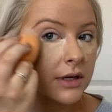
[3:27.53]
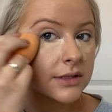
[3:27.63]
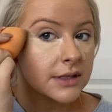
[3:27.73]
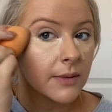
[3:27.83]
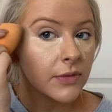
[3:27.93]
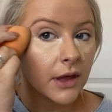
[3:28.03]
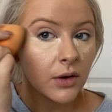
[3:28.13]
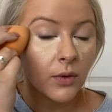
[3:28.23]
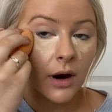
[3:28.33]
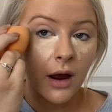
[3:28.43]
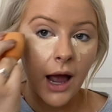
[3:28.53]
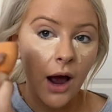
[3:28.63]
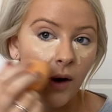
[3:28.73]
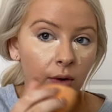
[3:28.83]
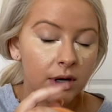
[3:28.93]
Same thing where
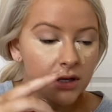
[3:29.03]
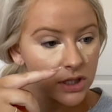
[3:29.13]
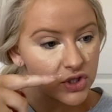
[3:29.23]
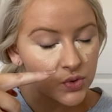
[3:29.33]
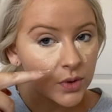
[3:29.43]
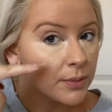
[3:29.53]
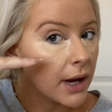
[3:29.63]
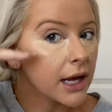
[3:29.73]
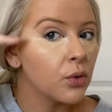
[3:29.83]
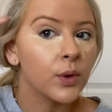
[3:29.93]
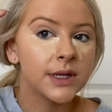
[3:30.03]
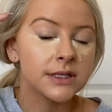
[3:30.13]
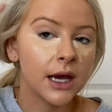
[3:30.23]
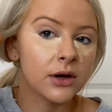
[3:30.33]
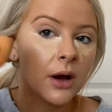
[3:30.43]
how I would swoop my winged
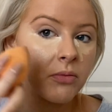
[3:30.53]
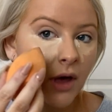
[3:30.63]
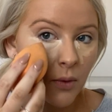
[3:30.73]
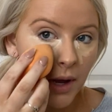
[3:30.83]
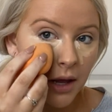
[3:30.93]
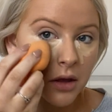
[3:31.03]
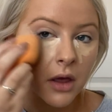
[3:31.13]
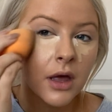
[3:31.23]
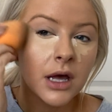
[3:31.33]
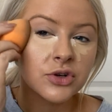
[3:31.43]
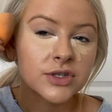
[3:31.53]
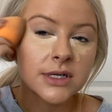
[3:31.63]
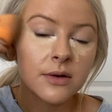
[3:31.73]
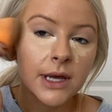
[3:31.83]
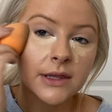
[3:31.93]
liner up that way. It's just
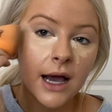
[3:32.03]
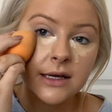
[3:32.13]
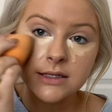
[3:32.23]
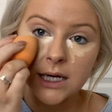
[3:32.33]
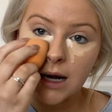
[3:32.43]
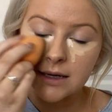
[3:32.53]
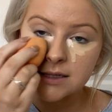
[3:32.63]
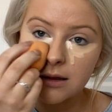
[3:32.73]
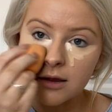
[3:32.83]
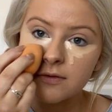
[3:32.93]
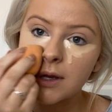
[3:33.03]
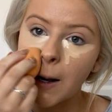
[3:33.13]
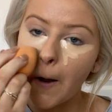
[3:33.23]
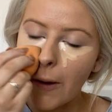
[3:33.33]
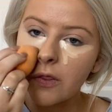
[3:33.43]
gonna make the eyes look nice and
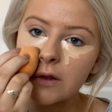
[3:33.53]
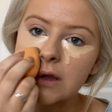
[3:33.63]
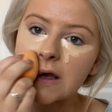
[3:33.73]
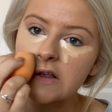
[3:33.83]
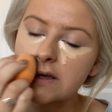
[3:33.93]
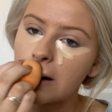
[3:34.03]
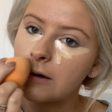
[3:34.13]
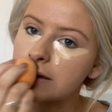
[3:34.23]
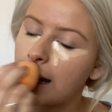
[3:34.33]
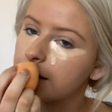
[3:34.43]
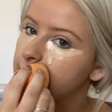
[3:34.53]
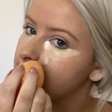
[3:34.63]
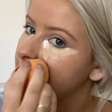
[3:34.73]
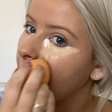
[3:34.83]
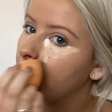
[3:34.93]
lifted. And then like I said, I'll drag this
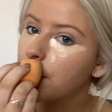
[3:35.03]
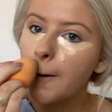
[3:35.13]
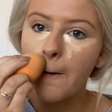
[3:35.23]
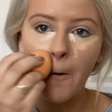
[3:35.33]
down.